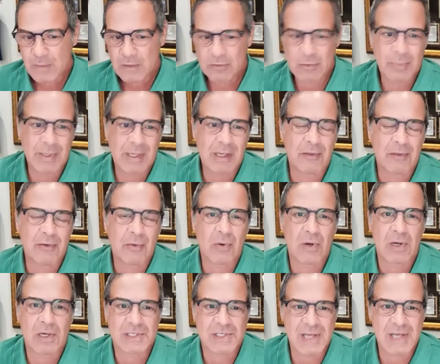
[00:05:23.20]
To be on the
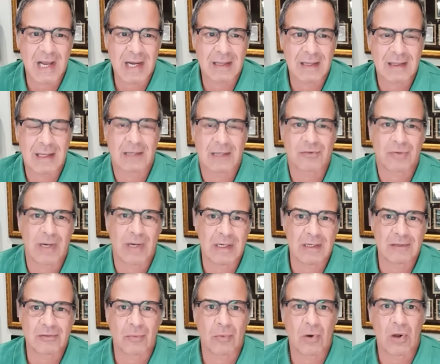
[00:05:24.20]
wrong side of that trade
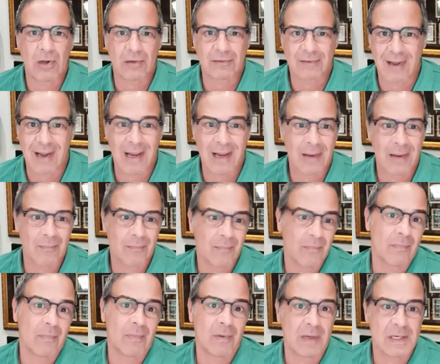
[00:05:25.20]
at the wrong
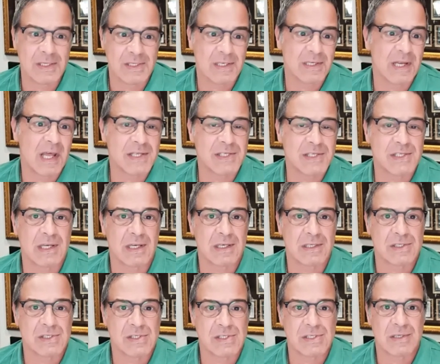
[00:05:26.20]
time is a death
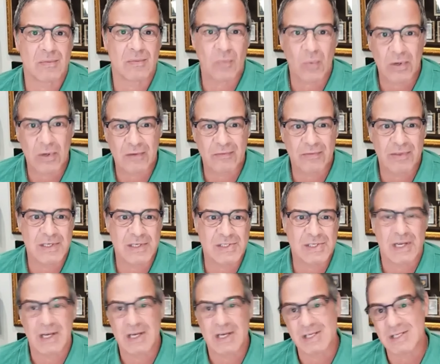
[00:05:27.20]
sentence. And one of these
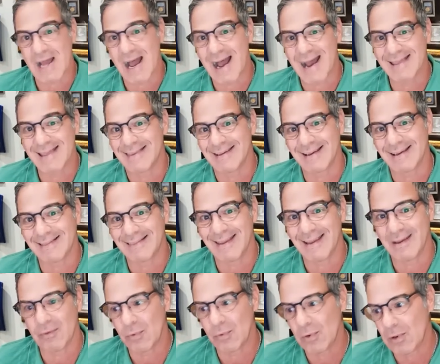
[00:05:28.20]
days, I think
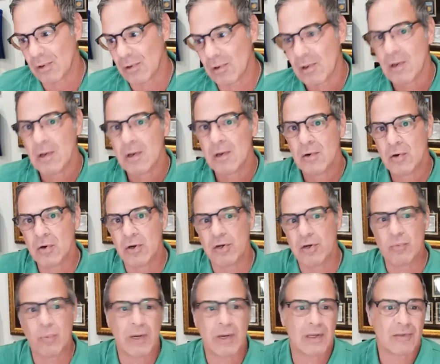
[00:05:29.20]
they will
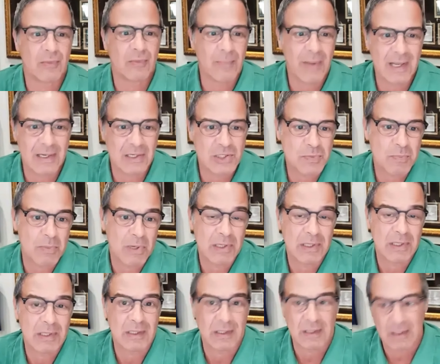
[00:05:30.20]
hoodwink the managed
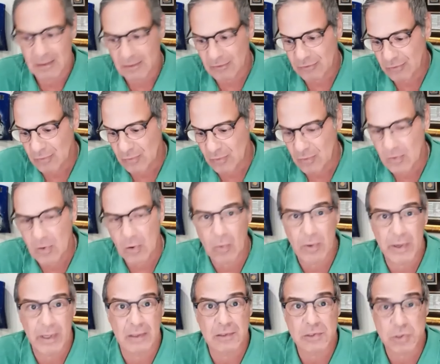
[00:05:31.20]
money into
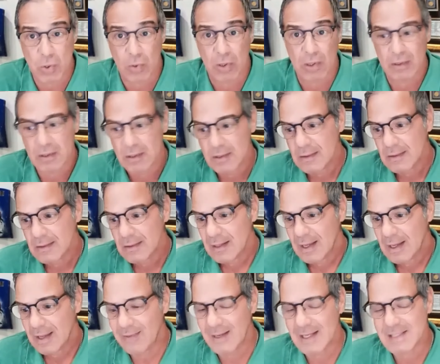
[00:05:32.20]
going short.
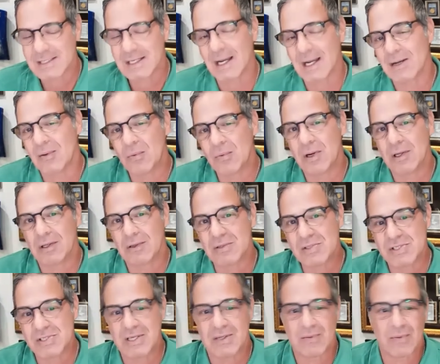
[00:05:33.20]
And that's kind of what
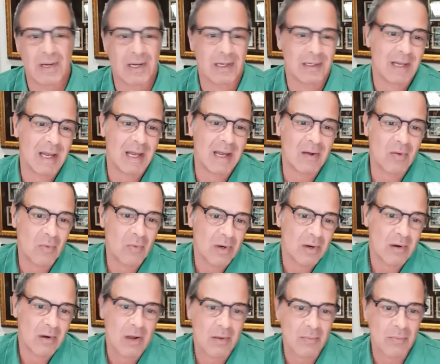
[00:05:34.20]
you see right now,
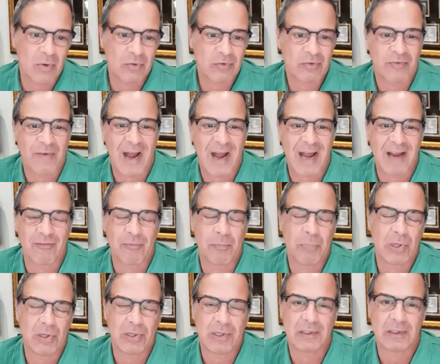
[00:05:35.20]
where almost
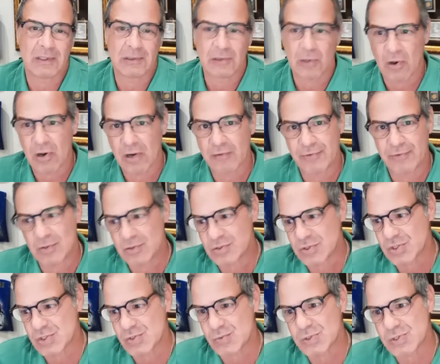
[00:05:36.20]
5 billion in long
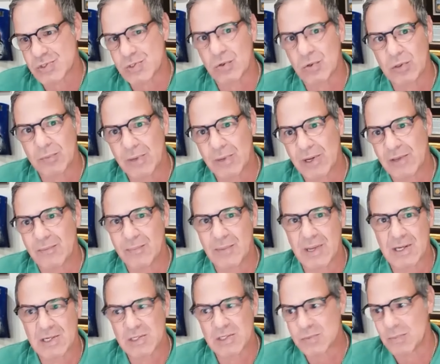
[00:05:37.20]
futures were sold by the
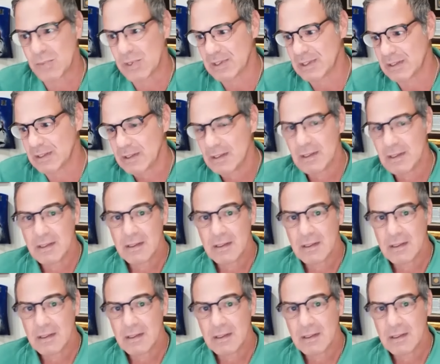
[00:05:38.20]
managed money